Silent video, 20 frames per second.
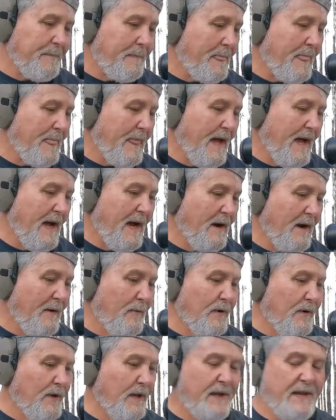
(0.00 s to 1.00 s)
I
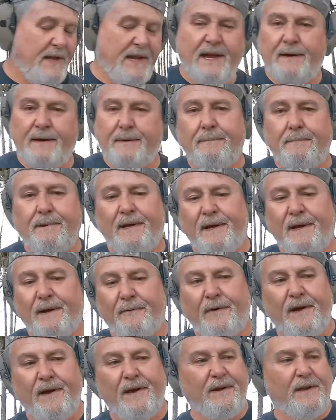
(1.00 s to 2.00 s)
really can't complain
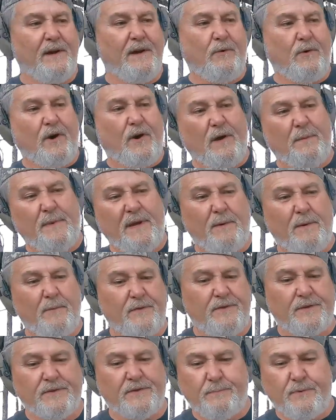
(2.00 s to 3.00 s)
right now where I'm at with this
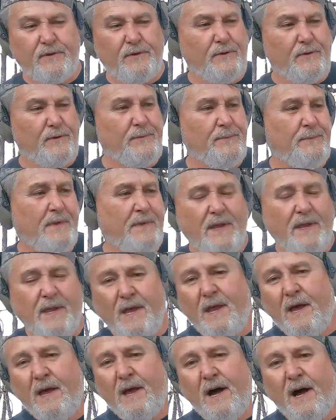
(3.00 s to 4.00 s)
build.
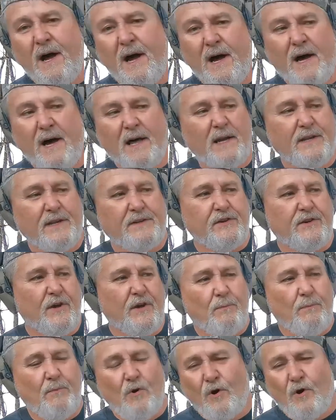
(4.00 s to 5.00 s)
I'll let you know
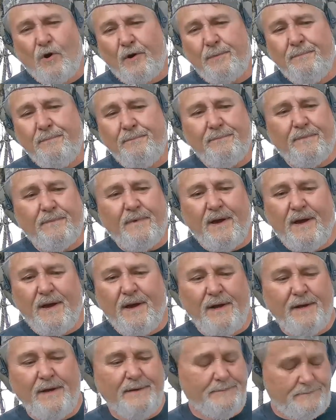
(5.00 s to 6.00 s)
more.
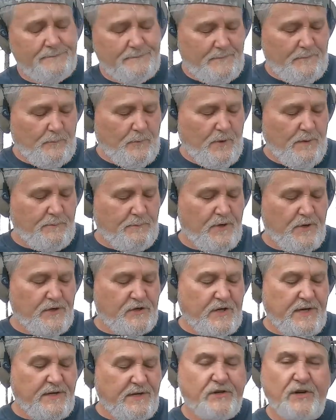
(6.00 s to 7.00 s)
We
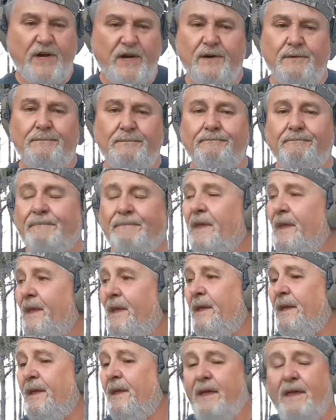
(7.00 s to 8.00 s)
appreciate y'all,
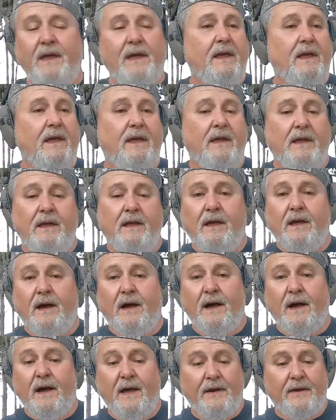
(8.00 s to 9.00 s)

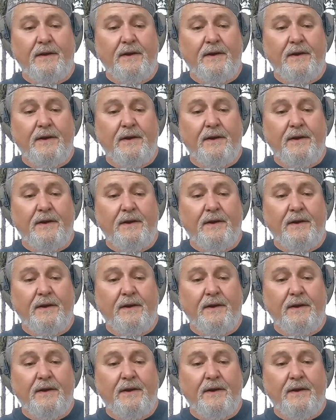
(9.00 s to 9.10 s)
and